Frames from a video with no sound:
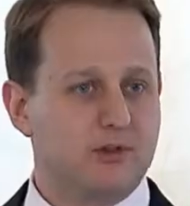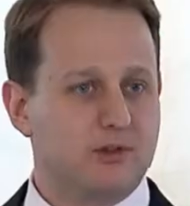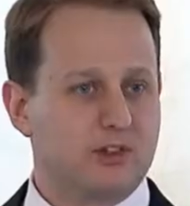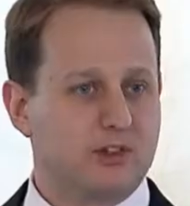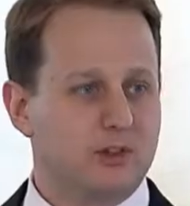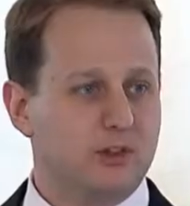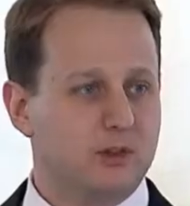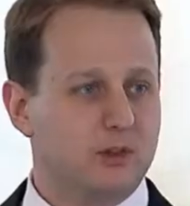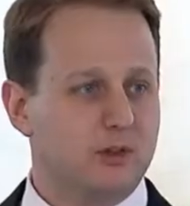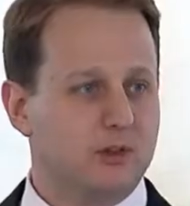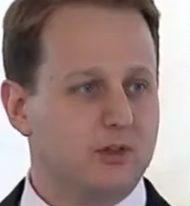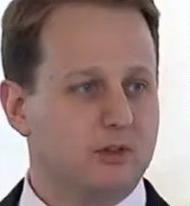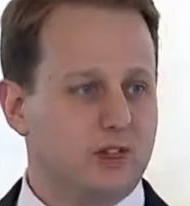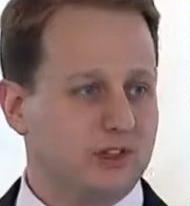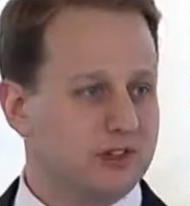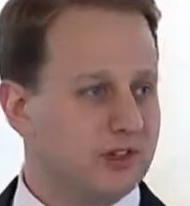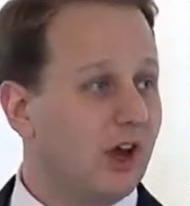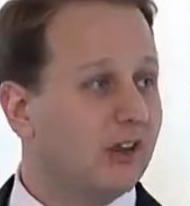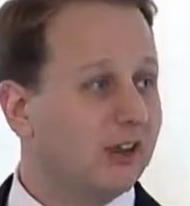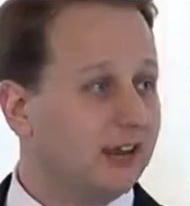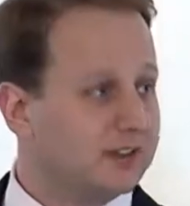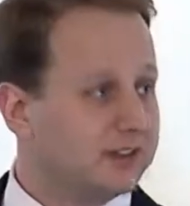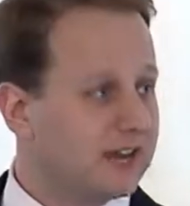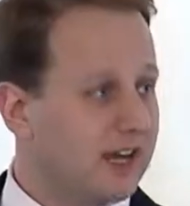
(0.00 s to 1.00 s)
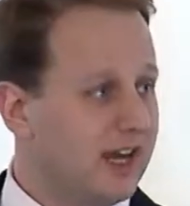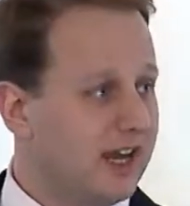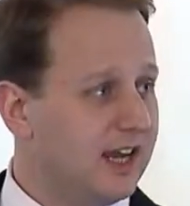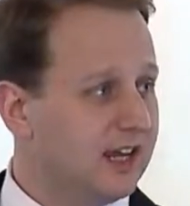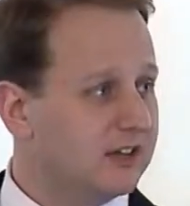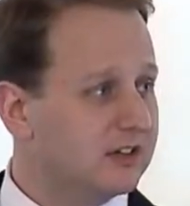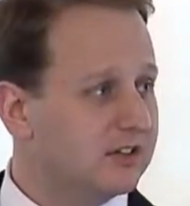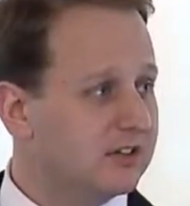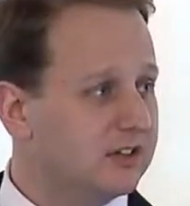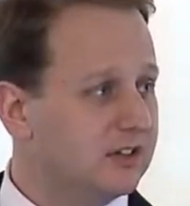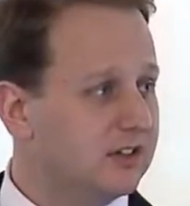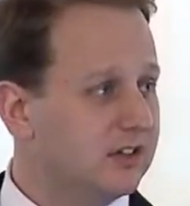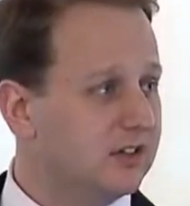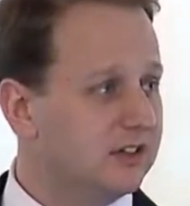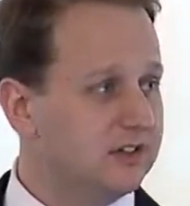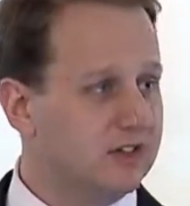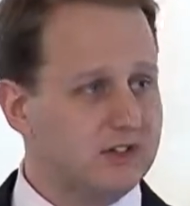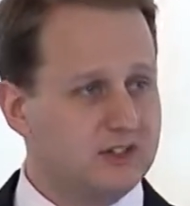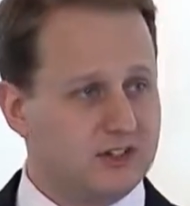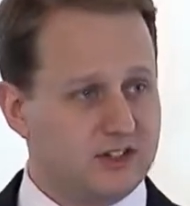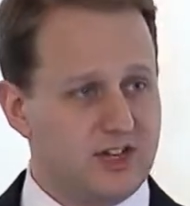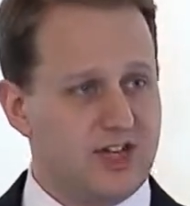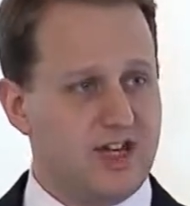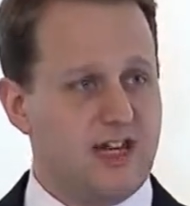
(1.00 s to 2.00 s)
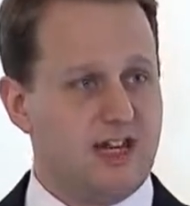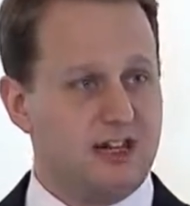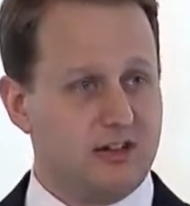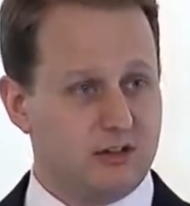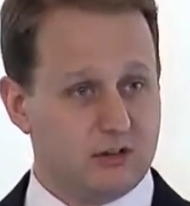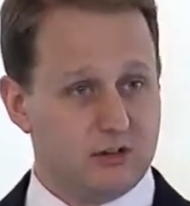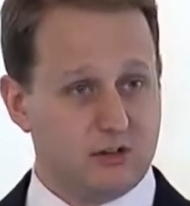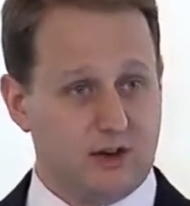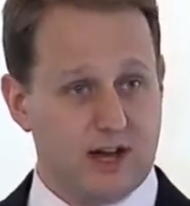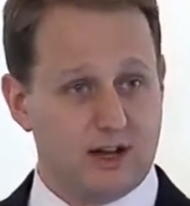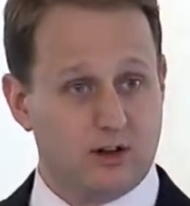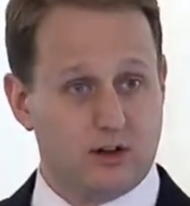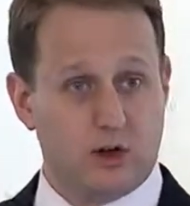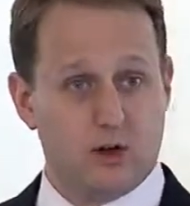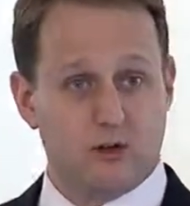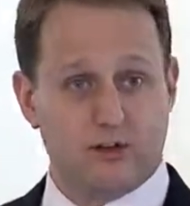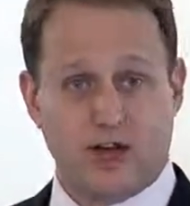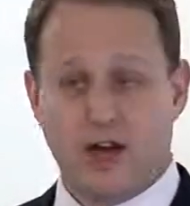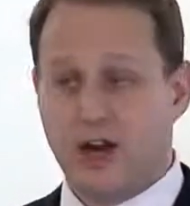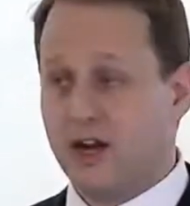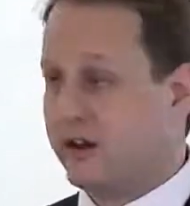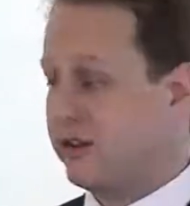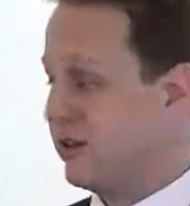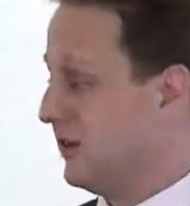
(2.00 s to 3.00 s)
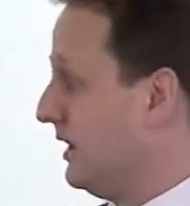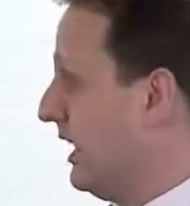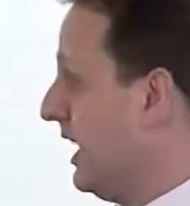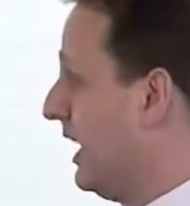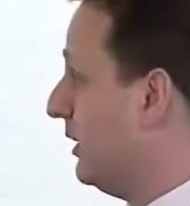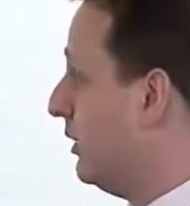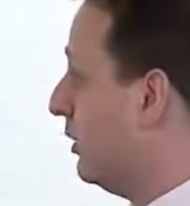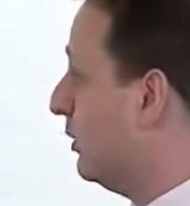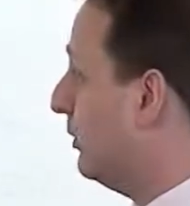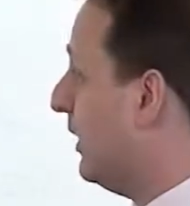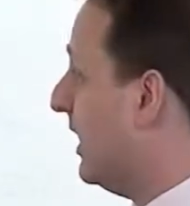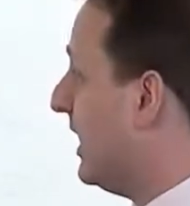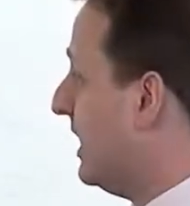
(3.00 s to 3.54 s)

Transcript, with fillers: absolute is all it takes to see grain growth out of the nano